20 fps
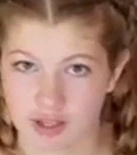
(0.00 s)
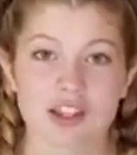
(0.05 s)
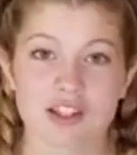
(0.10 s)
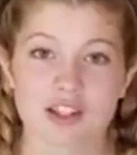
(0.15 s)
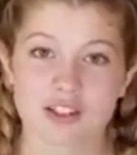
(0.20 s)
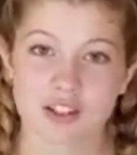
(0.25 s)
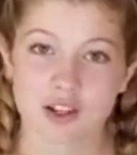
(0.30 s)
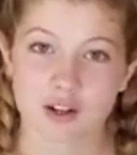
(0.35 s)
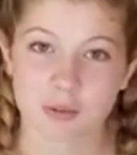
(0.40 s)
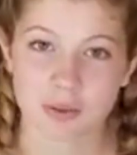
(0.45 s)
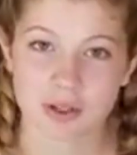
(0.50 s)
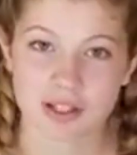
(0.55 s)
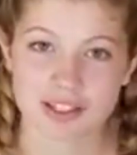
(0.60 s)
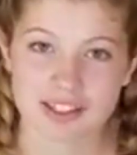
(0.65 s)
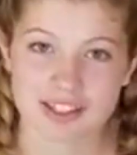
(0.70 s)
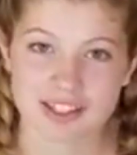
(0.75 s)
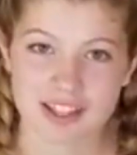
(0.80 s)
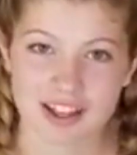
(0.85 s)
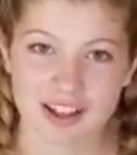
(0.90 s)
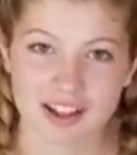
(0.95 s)
So
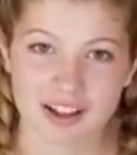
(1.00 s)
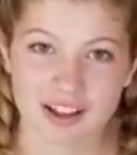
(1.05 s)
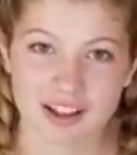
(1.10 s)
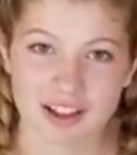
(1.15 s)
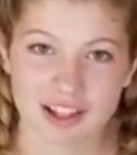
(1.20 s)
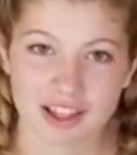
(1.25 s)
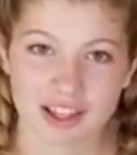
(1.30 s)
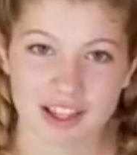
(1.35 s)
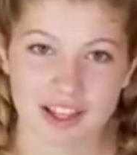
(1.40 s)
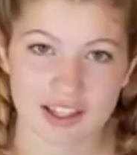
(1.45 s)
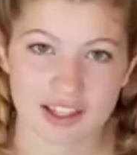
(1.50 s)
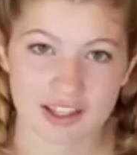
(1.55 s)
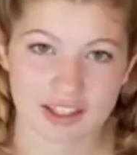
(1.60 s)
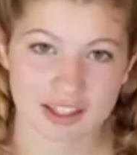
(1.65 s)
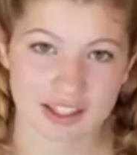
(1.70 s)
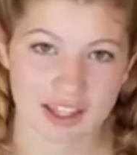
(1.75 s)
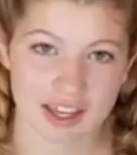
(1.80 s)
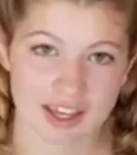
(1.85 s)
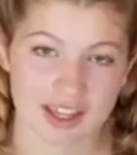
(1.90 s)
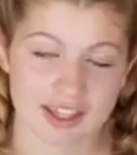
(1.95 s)
Brencel
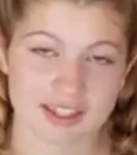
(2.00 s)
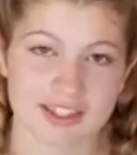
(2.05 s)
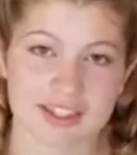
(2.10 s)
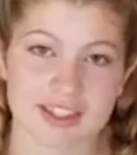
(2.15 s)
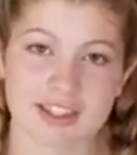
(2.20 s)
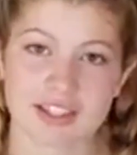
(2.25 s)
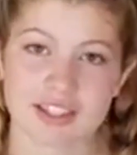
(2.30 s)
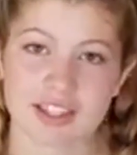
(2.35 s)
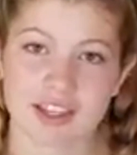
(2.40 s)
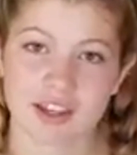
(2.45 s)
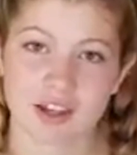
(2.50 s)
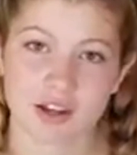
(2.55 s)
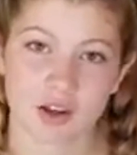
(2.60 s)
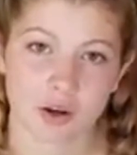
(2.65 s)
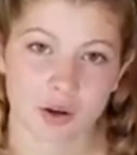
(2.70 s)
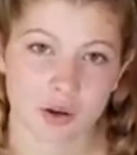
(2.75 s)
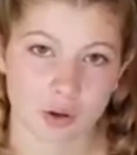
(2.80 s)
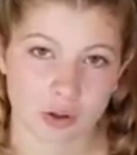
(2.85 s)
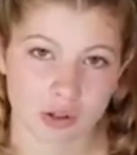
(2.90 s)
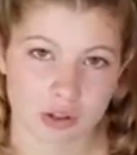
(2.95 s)
gets
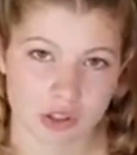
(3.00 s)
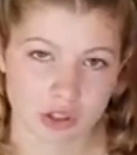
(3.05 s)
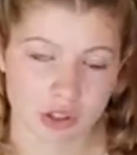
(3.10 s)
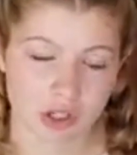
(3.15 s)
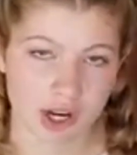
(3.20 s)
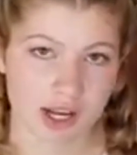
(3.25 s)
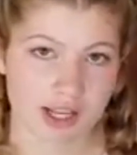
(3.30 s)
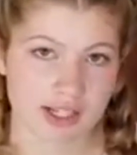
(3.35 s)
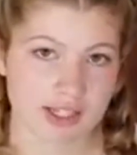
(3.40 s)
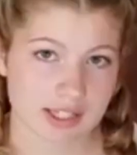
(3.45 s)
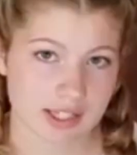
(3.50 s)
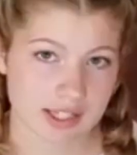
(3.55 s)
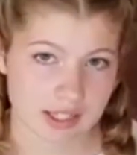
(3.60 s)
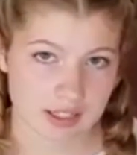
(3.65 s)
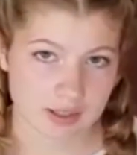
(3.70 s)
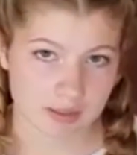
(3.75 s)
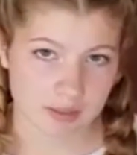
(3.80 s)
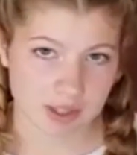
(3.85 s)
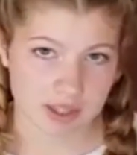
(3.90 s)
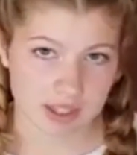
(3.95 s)
orchard grass and
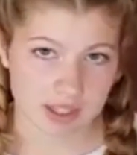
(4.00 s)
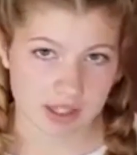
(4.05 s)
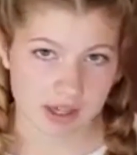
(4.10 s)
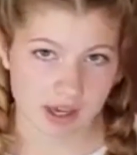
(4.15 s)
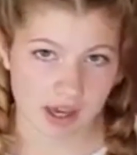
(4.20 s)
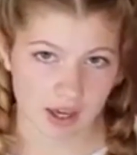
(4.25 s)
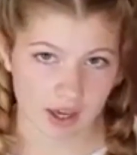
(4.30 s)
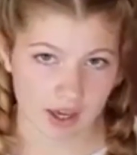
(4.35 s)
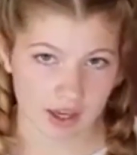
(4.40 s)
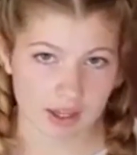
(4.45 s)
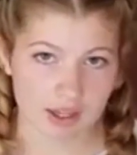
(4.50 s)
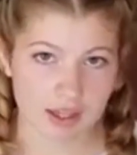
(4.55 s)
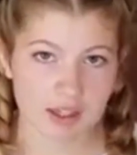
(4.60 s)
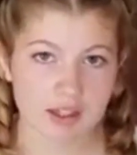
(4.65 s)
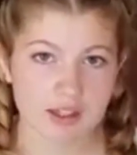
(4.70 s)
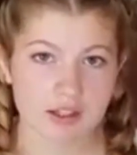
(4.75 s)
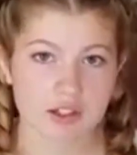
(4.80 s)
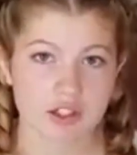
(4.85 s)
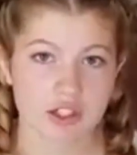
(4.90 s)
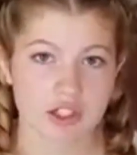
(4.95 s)
Timothy hay.
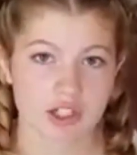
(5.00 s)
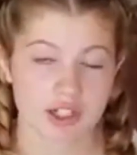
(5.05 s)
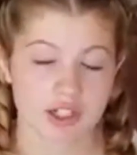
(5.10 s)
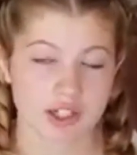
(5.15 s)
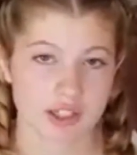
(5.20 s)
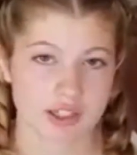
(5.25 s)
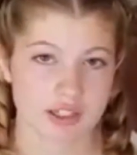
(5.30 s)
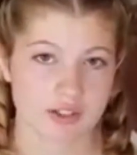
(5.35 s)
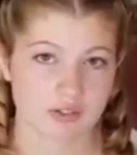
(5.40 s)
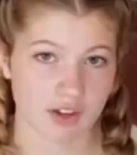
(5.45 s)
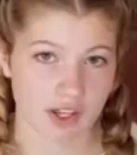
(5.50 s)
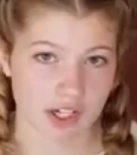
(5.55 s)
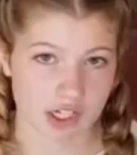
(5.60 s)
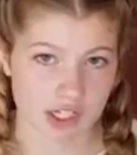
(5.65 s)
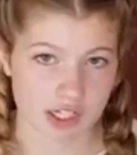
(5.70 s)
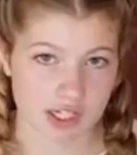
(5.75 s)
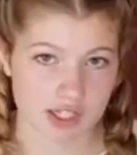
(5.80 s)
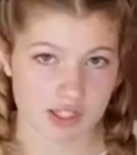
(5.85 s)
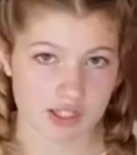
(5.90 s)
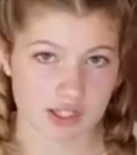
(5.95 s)
She gets
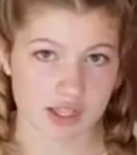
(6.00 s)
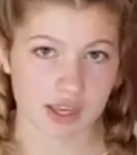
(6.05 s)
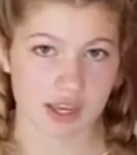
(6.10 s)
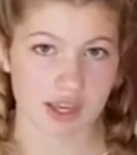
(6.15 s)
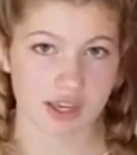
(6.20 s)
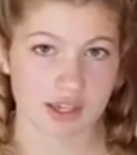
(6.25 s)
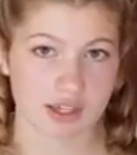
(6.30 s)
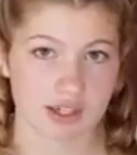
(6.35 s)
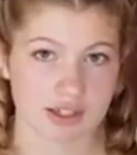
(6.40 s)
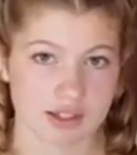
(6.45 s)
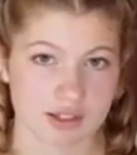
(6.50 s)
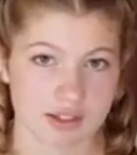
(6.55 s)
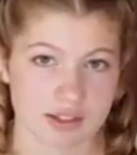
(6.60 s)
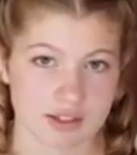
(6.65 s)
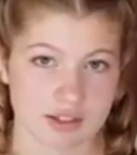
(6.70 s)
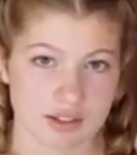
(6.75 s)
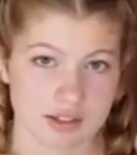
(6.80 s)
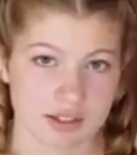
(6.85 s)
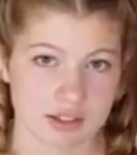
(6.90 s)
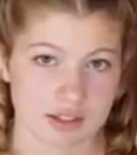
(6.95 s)
veggies
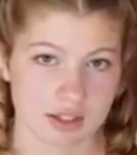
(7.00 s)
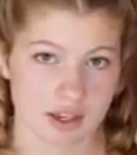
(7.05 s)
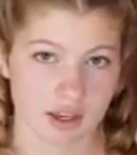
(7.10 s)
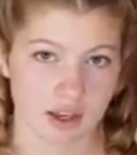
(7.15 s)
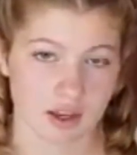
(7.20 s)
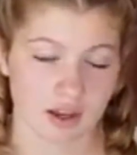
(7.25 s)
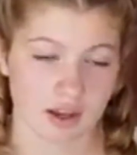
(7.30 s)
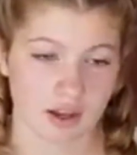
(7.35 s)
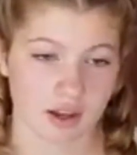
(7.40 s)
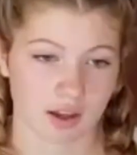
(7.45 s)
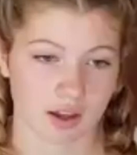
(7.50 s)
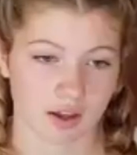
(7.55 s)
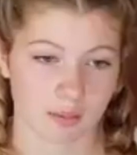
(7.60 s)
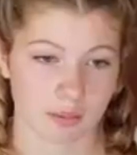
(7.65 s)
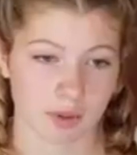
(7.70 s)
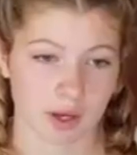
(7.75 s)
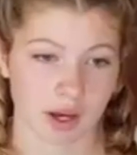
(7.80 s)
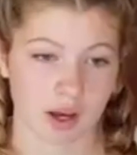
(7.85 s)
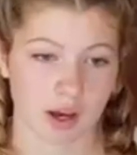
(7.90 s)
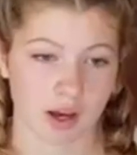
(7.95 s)
and
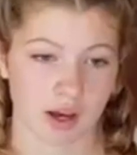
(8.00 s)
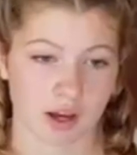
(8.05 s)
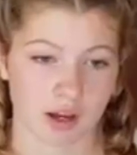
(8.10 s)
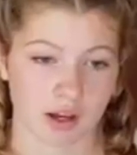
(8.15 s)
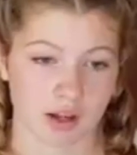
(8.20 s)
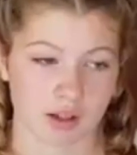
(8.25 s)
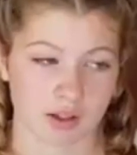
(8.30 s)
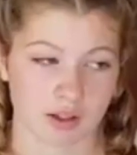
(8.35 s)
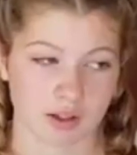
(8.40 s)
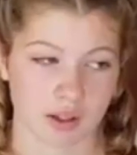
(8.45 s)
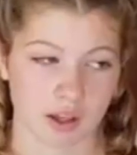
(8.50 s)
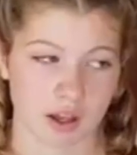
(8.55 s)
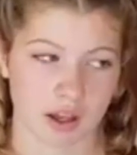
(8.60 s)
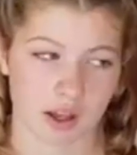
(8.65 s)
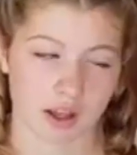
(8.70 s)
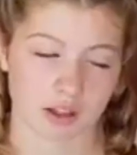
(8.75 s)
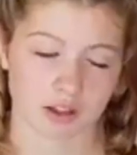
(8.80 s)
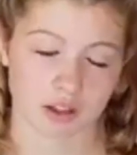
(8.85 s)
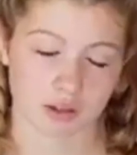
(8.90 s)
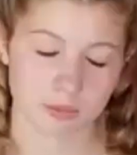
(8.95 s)
a
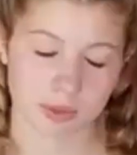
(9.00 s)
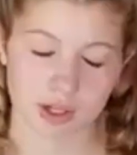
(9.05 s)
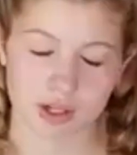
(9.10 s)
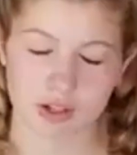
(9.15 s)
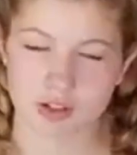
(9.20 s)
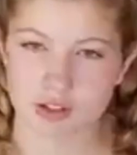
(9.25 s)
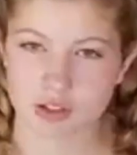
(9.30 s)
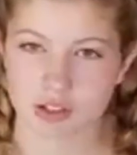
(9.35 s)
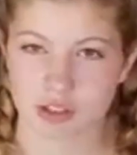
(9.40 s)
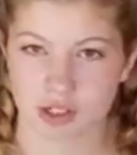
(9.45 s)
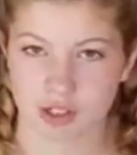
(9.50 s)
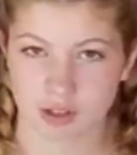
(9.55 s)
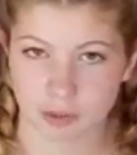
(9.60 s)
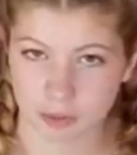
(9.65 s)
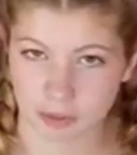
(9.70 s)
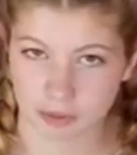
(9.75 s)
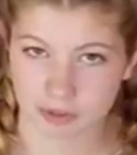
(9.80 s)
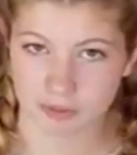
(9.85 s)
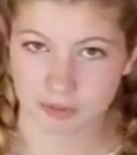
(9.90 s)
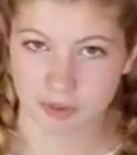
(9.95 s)
little bit under a
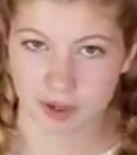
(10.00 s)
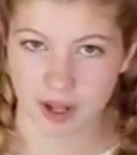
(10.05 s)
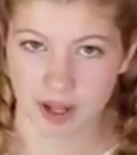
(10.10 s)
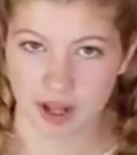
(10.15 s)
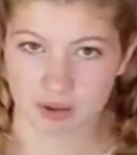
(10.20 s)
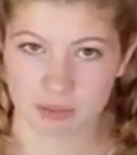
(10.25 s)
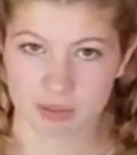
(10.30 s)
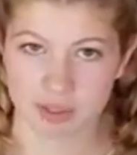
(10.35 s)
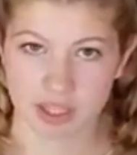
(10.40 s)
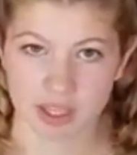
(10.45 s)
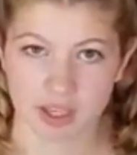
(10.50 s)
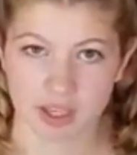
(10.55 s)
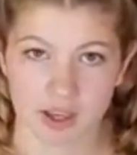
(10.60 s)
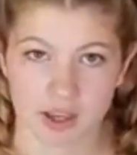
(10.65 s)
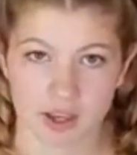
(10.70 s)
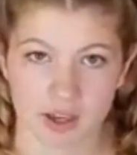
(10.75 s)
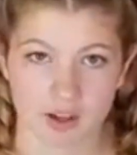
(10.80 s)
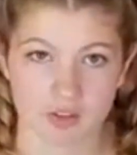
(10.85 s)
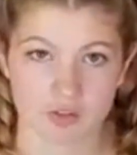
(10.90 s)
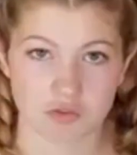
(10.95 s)
quarter of a cup
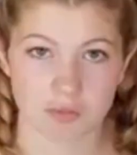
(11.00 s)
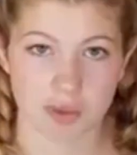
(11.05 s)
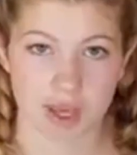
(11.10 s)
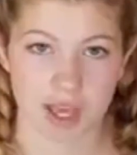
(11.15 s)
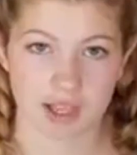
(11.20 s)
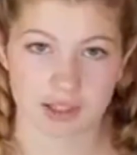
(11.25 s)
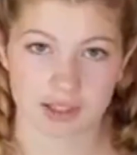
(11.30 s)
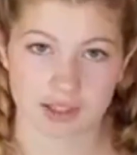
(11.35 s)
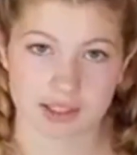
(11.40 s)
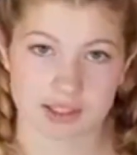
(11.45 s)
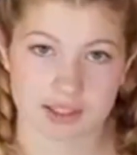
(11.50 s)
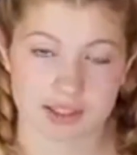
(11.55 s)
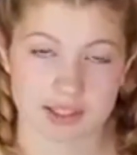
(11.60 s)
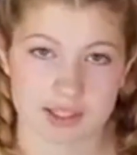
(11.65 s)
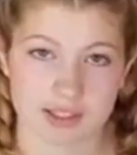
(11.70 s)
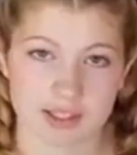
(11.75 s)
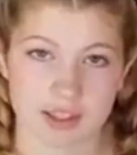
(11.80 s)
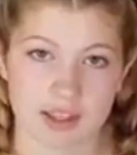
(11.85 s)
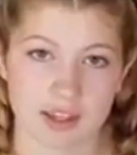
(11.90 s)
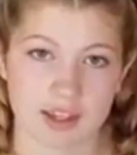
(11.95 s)
of
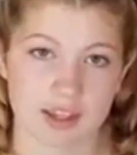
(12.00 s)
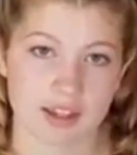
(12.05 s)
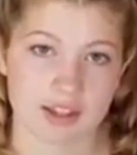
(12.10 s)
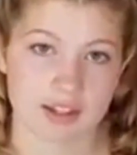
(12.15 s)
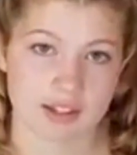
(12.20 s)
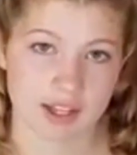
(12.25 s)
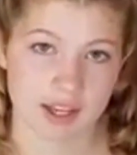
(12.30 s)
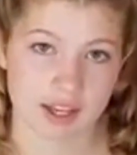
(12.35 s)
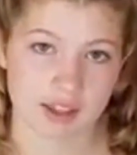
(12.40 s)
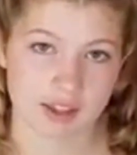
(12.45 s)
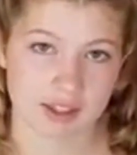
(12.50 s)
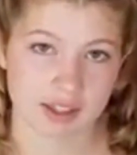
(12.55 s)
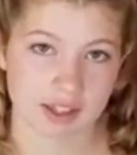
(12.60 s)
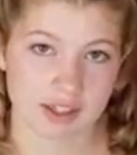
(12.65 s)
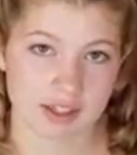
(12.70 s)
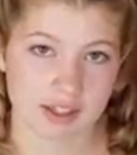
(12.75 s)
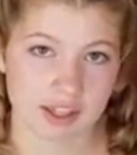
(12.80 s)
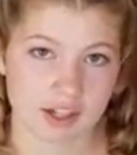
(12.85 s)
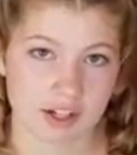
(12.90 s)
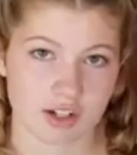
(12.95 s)
pellets daily.
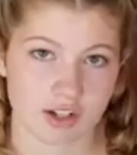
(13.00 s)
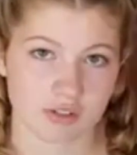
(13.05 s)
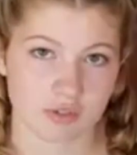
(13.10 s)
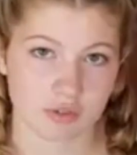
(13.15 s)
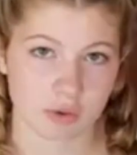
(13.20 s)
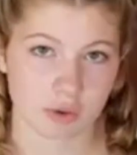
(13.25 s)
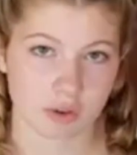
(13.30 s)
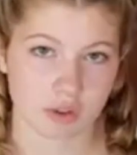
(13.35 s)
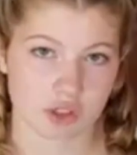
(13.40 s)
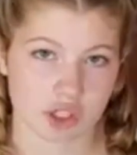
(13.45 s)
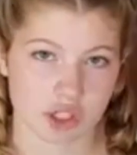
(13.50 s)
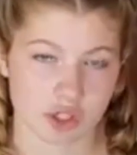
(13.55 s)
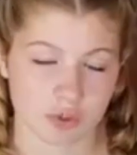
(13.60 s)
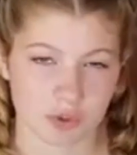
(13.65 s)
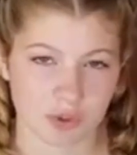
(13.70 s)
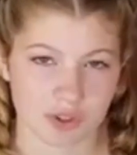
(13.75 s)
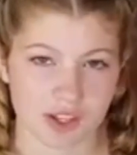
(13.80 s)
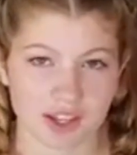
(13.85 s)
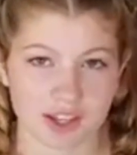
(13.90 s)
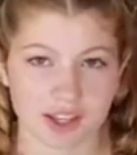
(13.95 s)
And then, of course, she
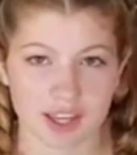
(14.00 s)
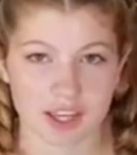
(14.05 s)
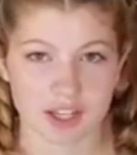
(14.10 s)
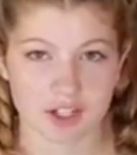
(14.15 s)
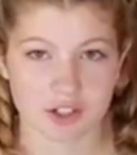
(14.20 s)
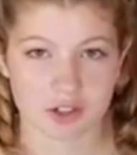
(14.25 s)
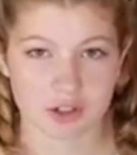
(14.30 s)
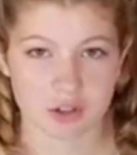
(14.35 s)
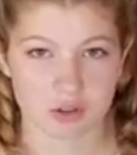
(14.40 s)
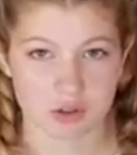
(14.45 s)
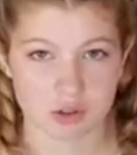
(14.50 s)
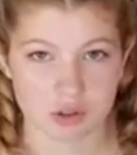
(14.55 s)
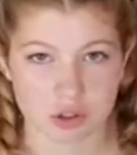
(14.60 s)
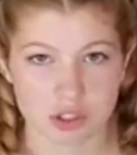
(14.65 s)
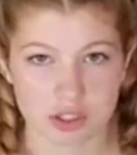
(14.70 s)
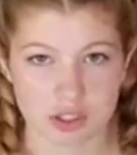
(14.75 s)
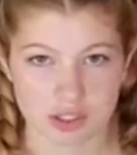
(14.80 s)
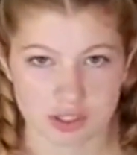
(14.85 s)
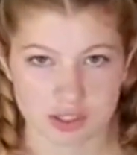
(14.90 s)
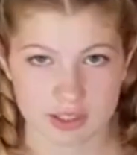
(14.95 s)
will get occasional
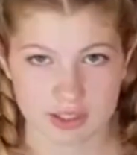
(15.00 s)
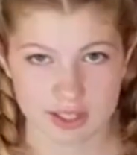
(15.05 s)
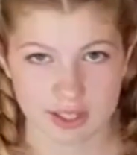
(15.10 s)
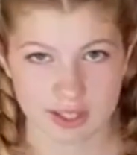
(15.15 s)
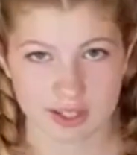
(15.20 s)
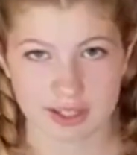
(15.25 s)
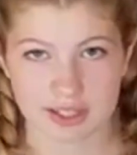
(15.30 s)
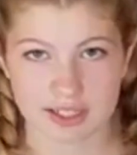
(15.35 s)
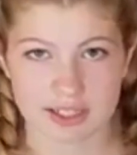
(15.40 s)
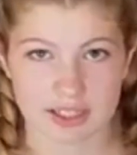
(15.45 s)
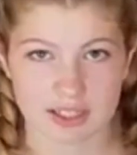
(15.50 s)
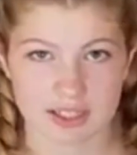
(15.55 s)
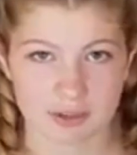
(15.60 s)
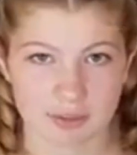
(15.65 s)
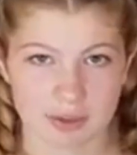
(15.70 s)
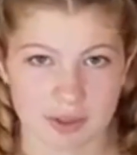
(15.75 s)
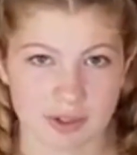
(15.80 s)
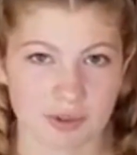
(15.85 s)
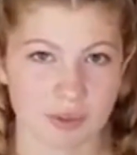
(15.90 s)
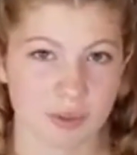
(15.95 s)
treats and
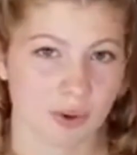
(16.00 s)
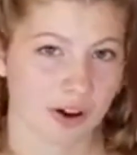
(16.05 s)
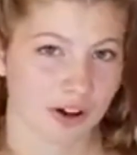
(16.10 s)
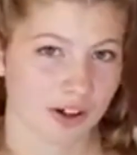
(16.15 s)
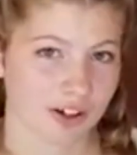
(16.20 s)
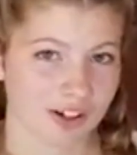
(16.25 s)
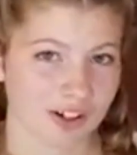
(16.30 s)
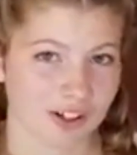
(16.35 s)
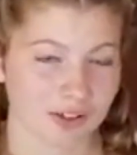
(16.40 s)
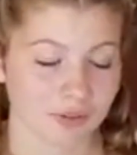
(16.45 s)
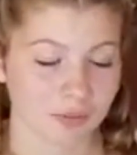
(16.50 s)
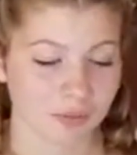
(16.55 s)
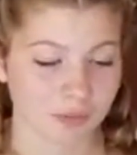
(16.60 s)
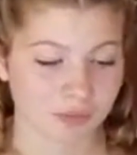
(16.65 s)
unlimited water.